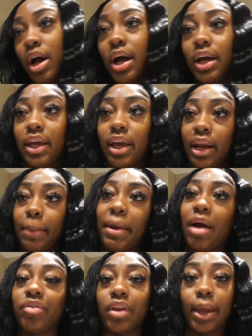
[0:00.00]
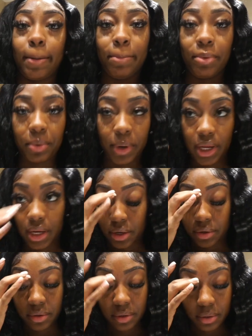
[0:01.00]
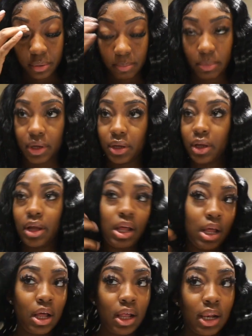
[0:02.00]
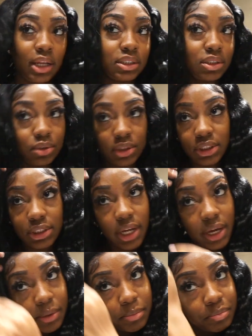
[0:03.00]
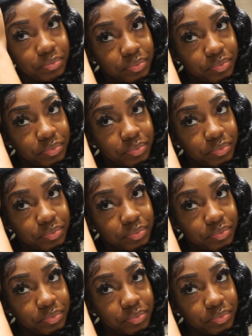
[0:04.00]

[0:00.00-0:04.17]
Again, I'm gonna have to like braid it. But let's do this side.